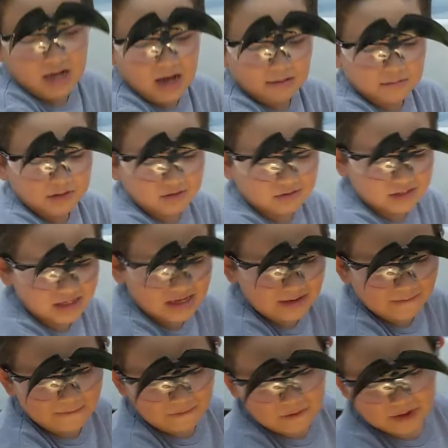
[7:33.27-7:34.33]
I'm using it
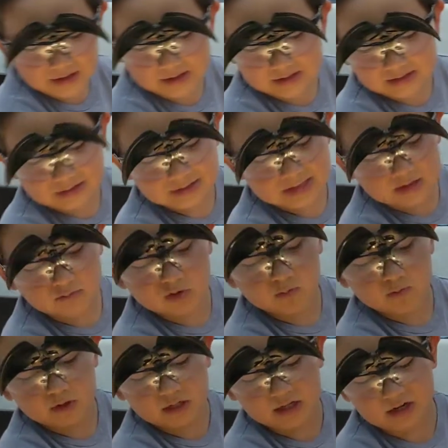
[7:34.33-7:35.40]
for. It seems
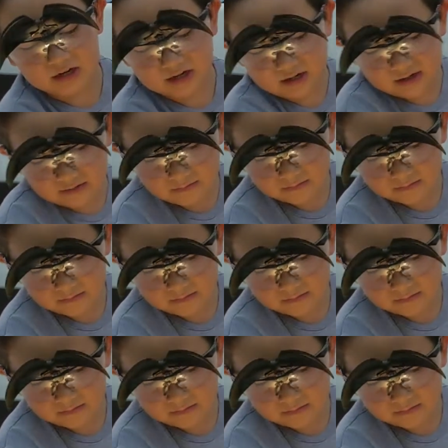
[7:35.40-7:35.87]
pretty good